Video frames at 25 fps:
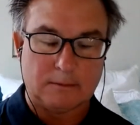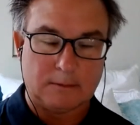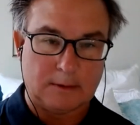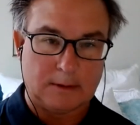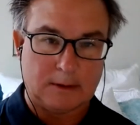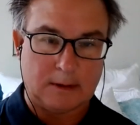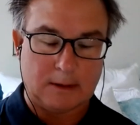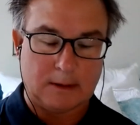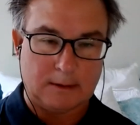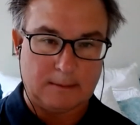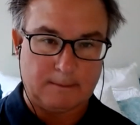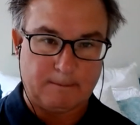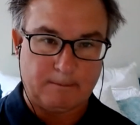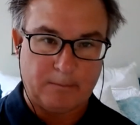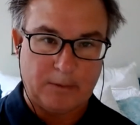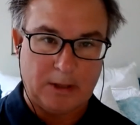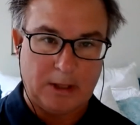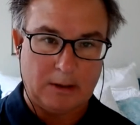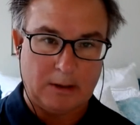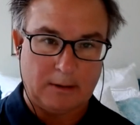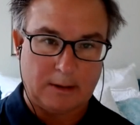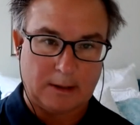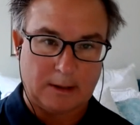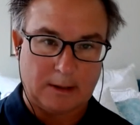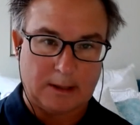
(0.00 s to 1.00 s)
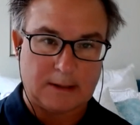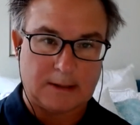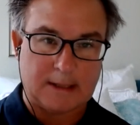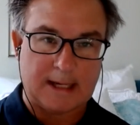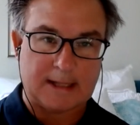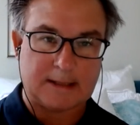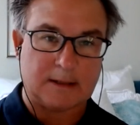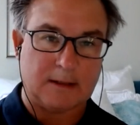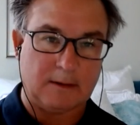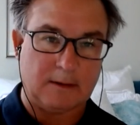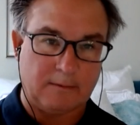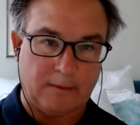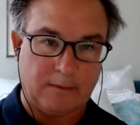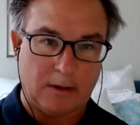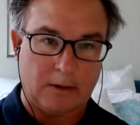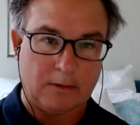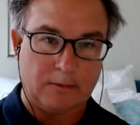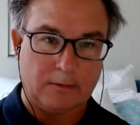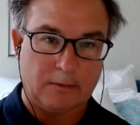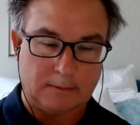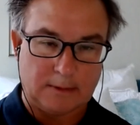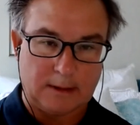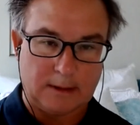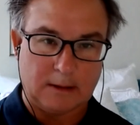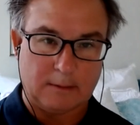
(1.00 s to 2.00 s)
the, you know, the contested
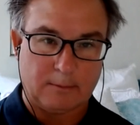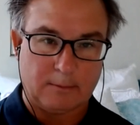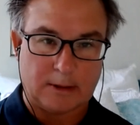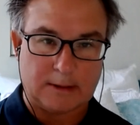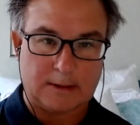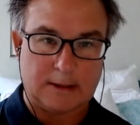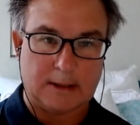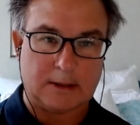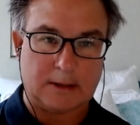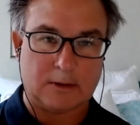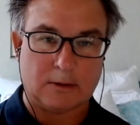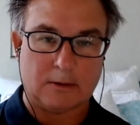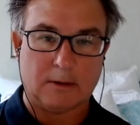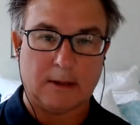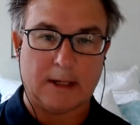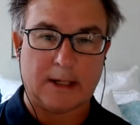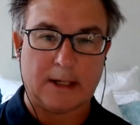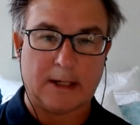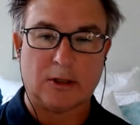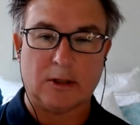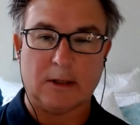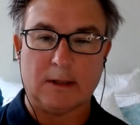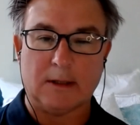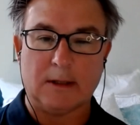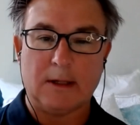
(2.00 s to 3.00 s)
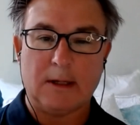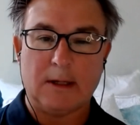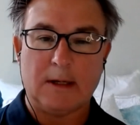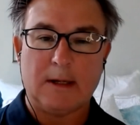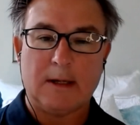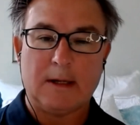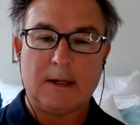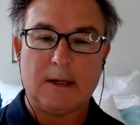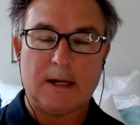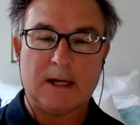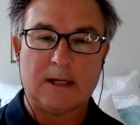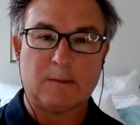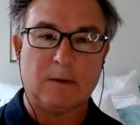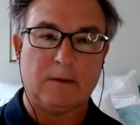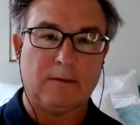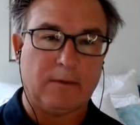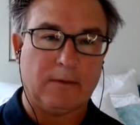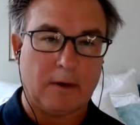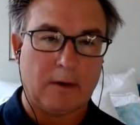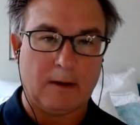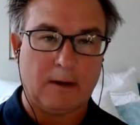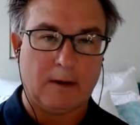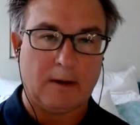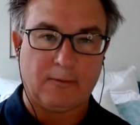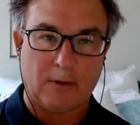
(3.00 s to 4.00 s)
vote in the presidential election has been
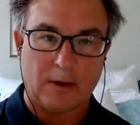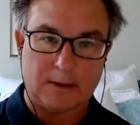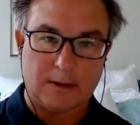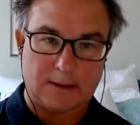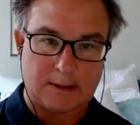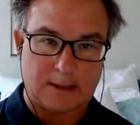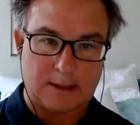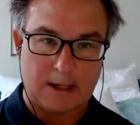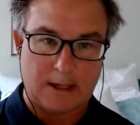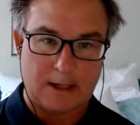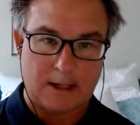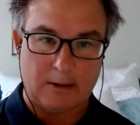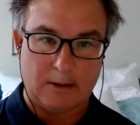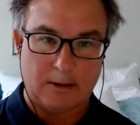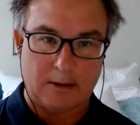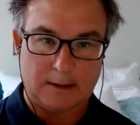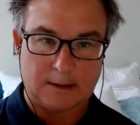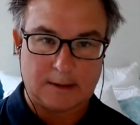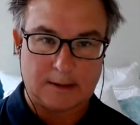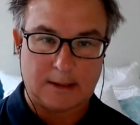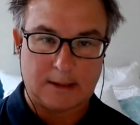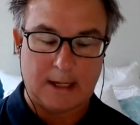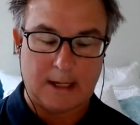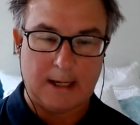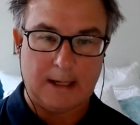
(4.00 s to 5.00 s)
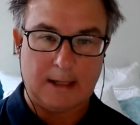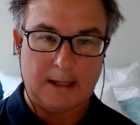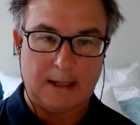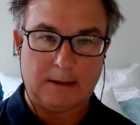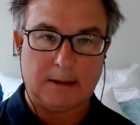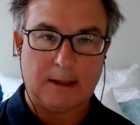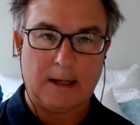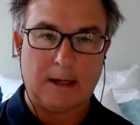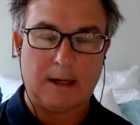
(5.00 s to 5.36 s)
very front and center in the state.